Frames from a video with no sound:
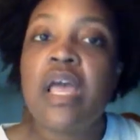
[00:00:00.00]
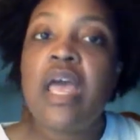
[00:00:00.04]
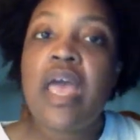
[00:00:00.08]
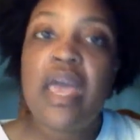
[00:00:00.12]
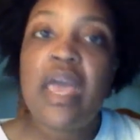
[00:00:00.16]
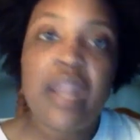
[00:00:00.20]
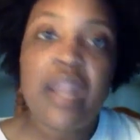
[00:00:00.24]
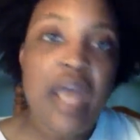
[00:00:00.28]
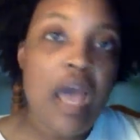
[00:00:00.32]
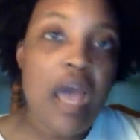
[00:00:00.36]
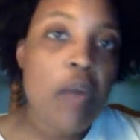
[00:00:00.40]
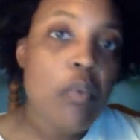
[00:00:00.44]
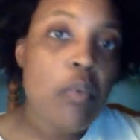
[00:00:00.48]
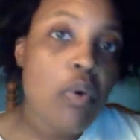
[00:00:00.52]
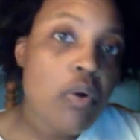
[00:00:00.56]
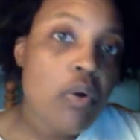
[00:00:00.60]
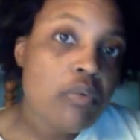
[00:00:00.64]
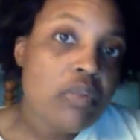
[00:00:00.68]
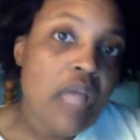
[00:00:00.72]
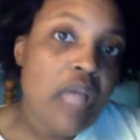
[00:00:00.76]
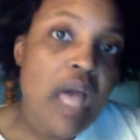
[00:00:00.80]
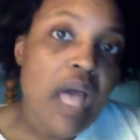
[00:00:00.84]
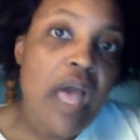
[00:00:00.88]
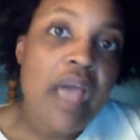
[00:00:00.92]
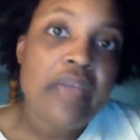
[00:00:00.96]
And I
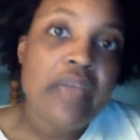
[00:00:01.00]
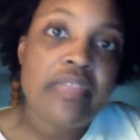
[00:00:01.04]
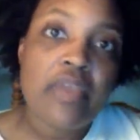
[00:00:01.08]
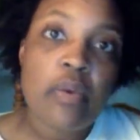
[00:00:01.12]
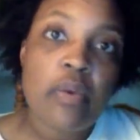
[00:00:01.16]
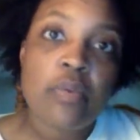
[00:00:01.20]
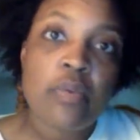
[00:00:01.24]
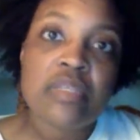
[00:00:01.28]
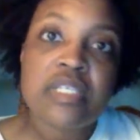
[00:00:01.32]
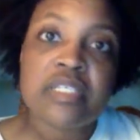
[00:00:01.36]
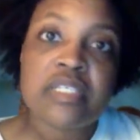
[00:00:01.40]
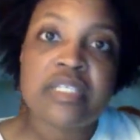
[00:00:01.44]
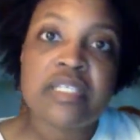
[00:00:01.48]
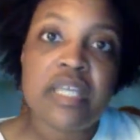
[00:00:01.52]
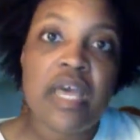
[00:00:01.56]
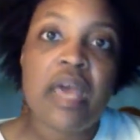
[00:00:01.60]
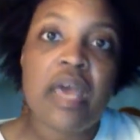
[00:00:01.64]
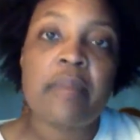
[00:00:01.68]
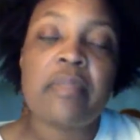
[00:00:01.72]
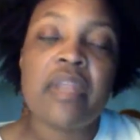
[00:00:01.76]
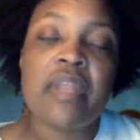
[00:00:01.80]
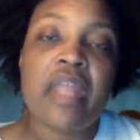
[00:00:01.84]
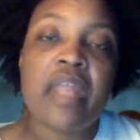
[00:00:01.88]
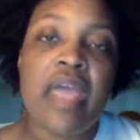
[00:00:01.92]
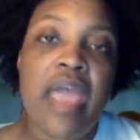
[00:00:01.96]
won't lie, there was a
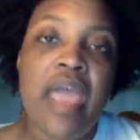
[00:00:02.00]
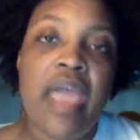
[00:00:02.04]
time that I